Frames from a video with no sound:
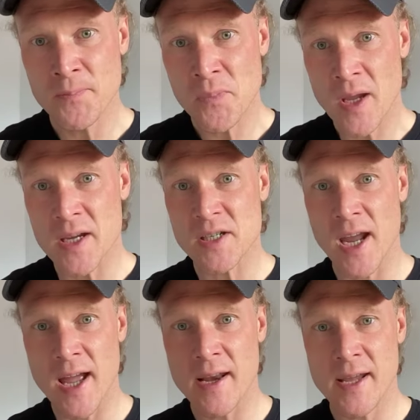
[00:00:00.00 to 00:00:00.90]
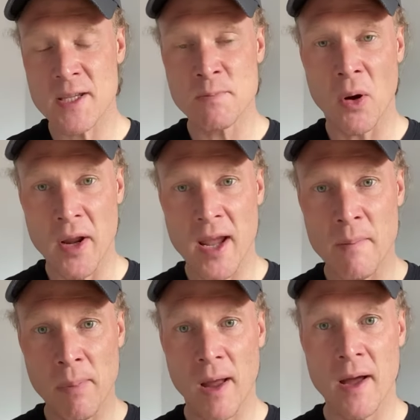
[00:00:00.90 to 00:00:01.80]
He shared his body and
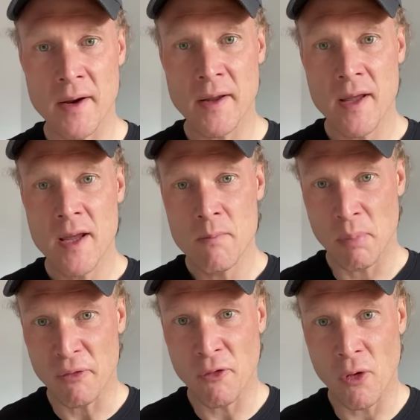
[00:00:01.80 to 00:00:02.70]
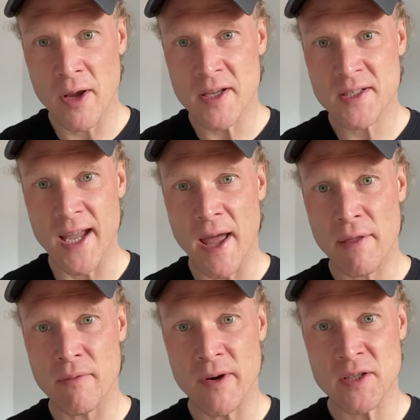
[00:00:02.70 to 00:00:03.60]
blood before his death
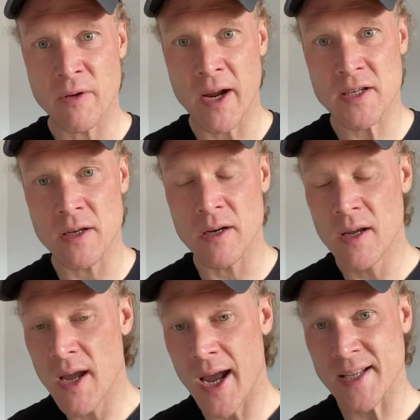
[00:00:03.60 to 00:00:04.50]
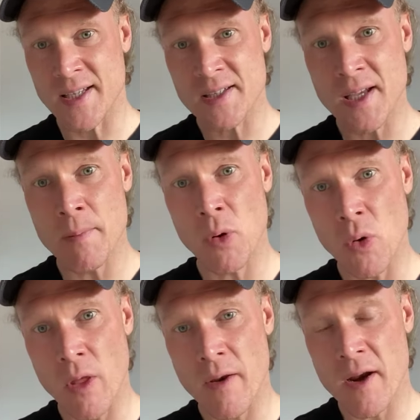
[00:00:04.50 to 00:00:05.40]
and resurrection, as a symbol
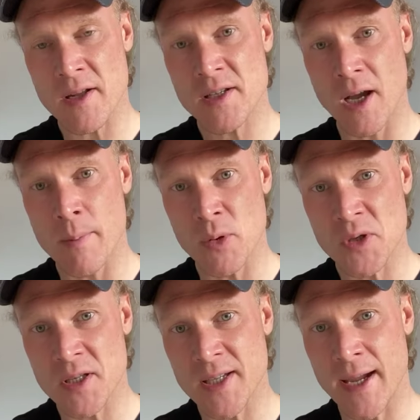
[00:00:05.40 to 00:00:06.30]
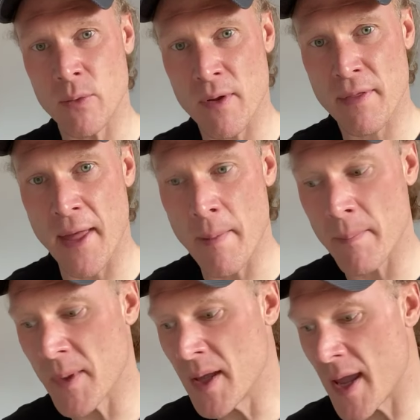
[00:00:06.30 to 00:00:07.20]
that the disciples could take with them
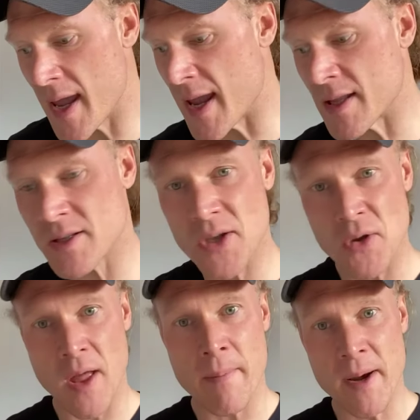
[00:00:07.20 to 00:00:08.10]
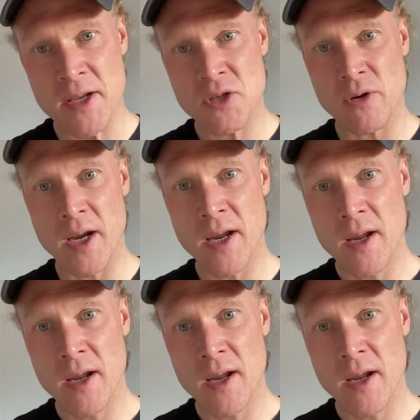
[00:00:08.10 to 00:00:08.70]
into their ministry.